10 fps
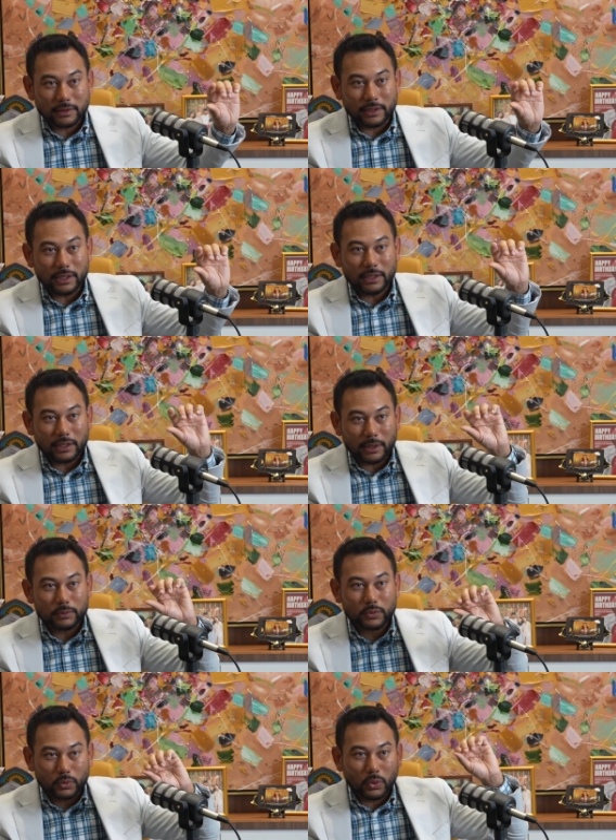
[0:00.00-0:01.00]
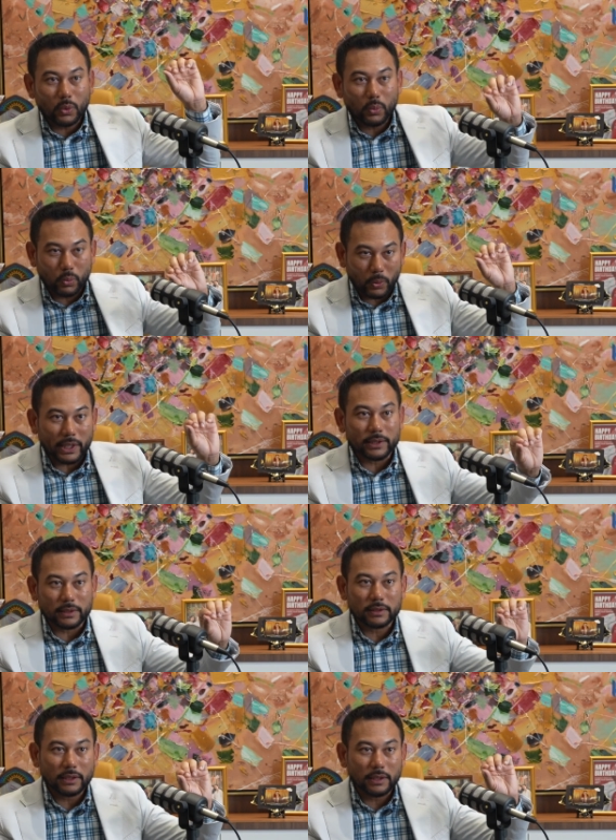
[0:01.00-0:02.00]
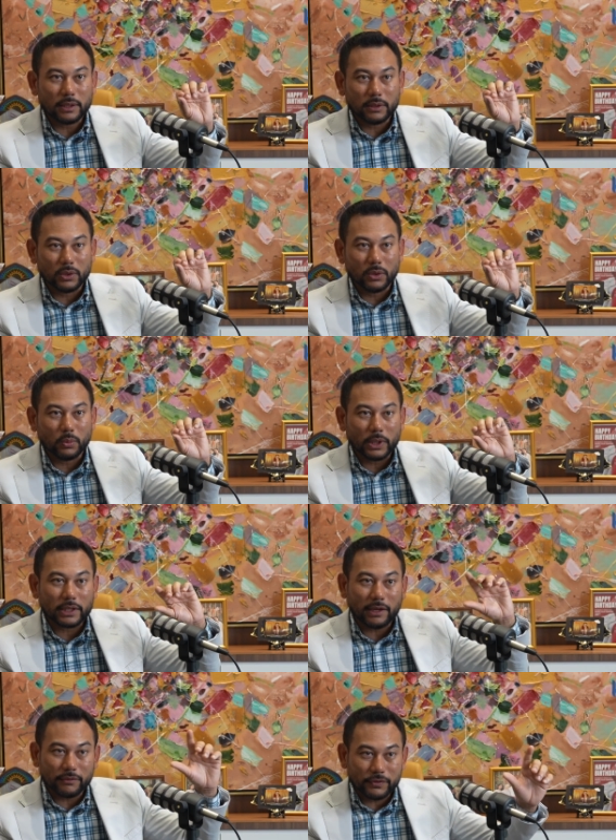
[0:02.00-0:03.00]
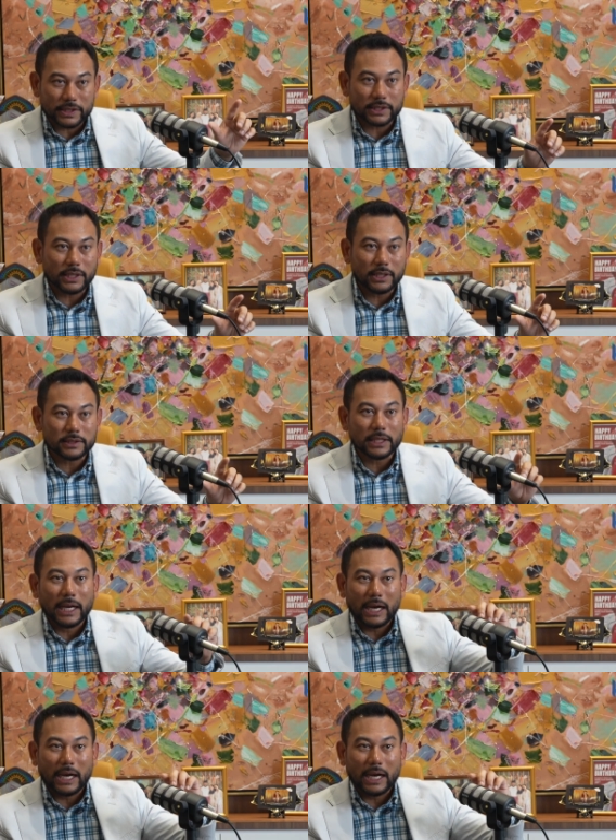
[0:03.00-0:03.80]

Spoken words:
To know what coverage is,